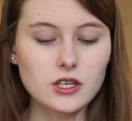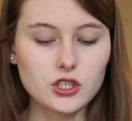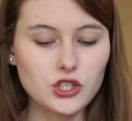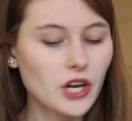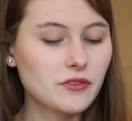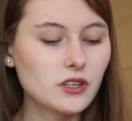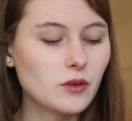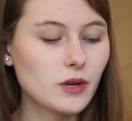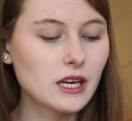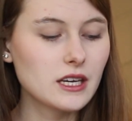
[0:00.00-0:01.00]

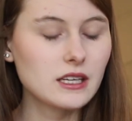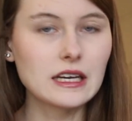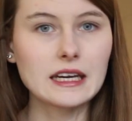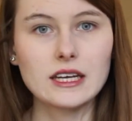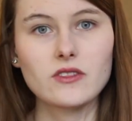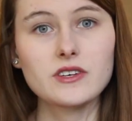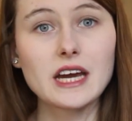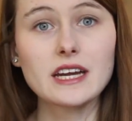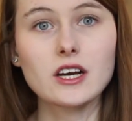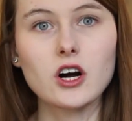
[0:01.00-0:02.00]
Generally when I eat in the
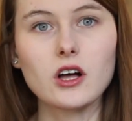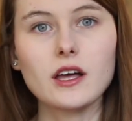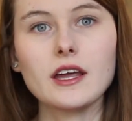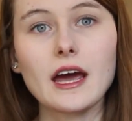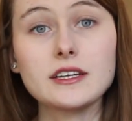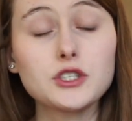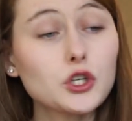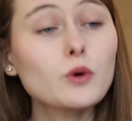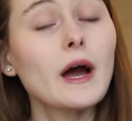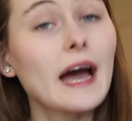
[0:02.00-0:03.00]
dining hall, and I
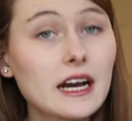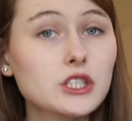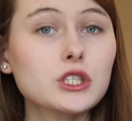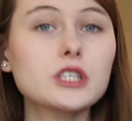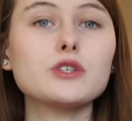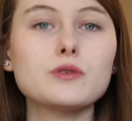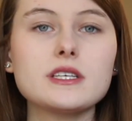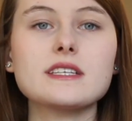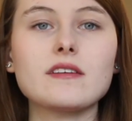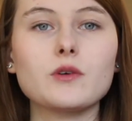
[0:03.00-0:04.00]
do actually use
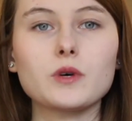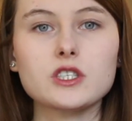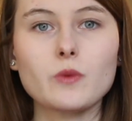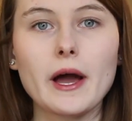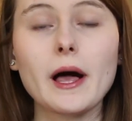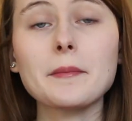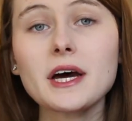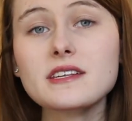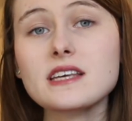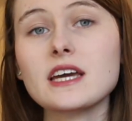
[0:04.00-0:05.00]
these every once in a while. I'm
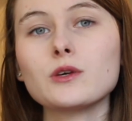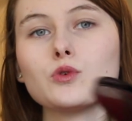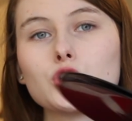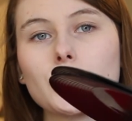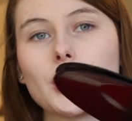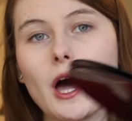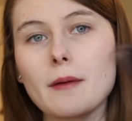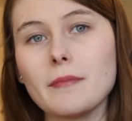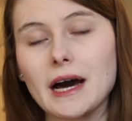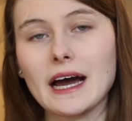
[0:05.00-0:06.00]
not saying you should
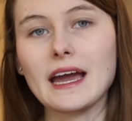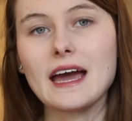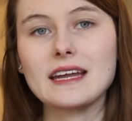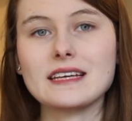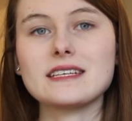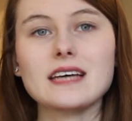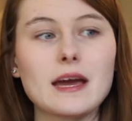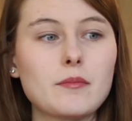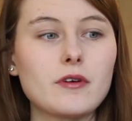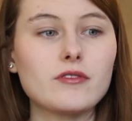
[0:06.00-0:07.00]
not buy any
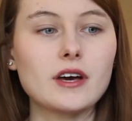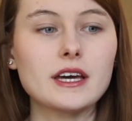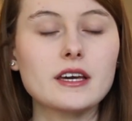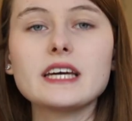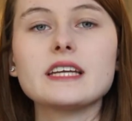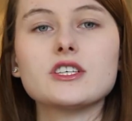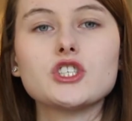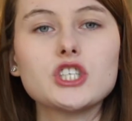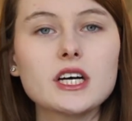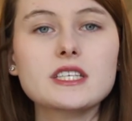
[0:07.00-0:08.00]
type of it is
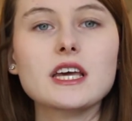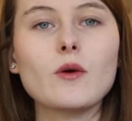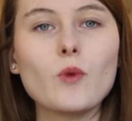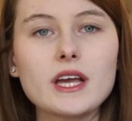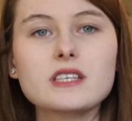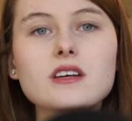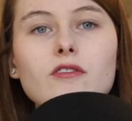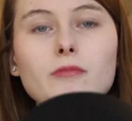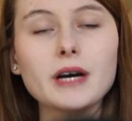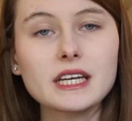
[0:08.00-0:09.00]
just a waste
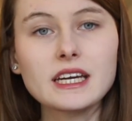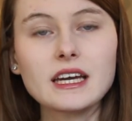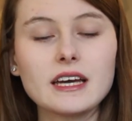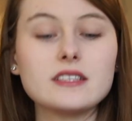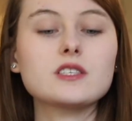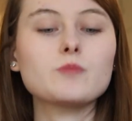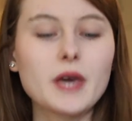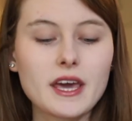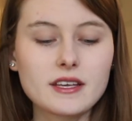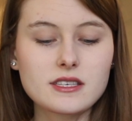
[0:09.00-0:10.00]
of money and
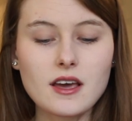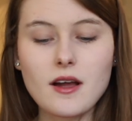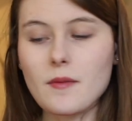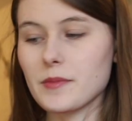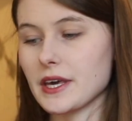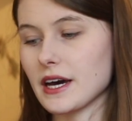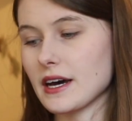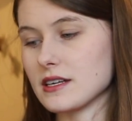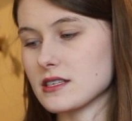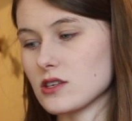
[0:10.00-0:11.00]
space
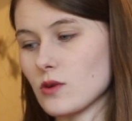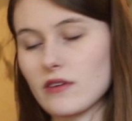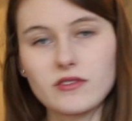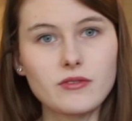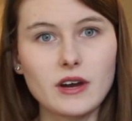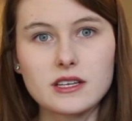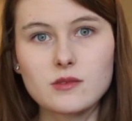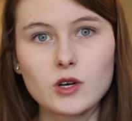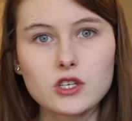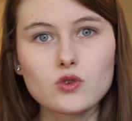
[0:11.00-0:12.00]
because you have to find
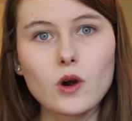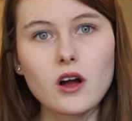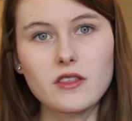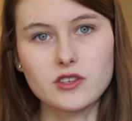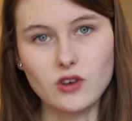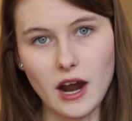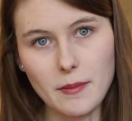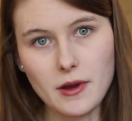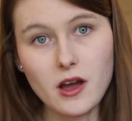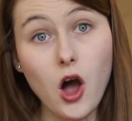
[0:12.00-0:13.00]
somewhere to store all this
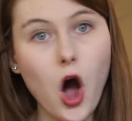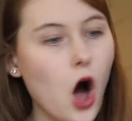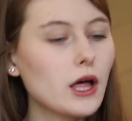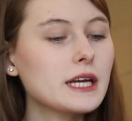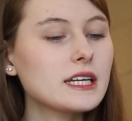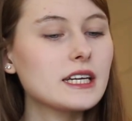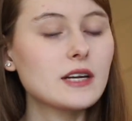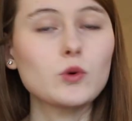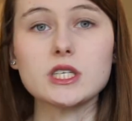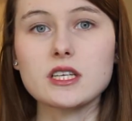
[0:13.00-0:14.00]
crap. All I
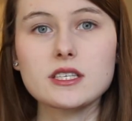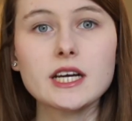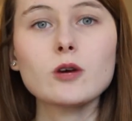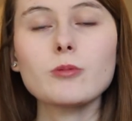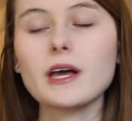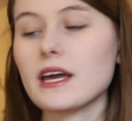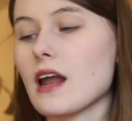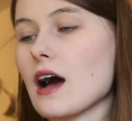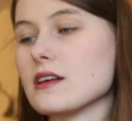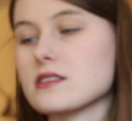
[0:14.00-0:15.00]
needed was a single plate,
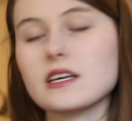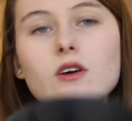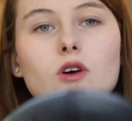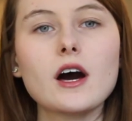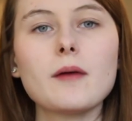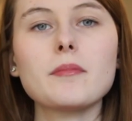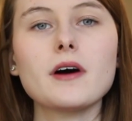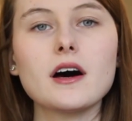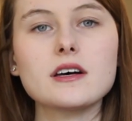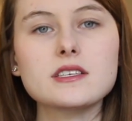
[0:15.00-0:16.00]
a single cup,
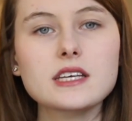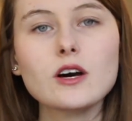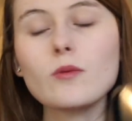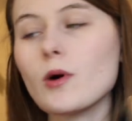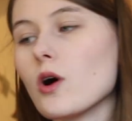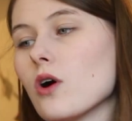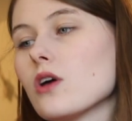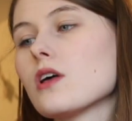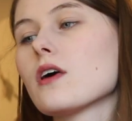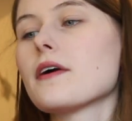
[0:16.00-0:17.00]
a single
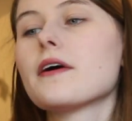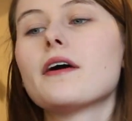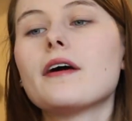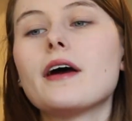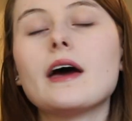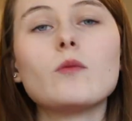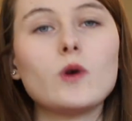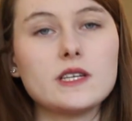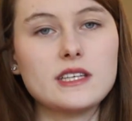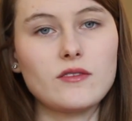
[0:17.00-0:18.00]
bowl, and
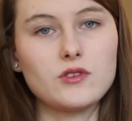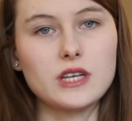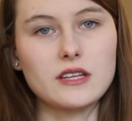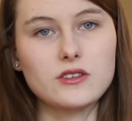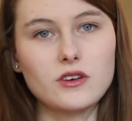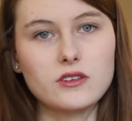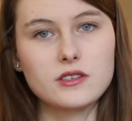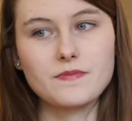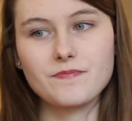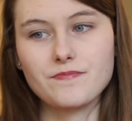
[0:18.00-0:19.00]
one set of
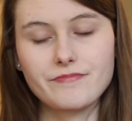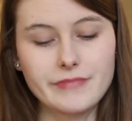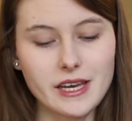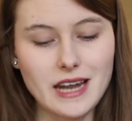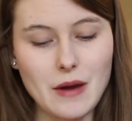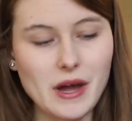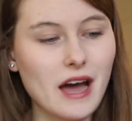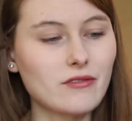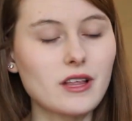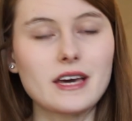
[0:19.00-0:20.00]
utensils. And now I
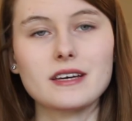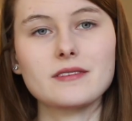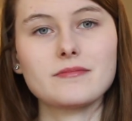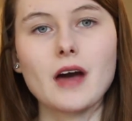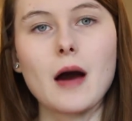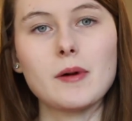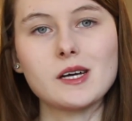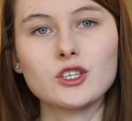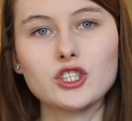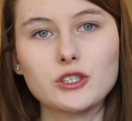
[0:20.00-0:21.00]
have a
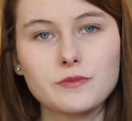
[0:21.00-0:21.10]
bunch.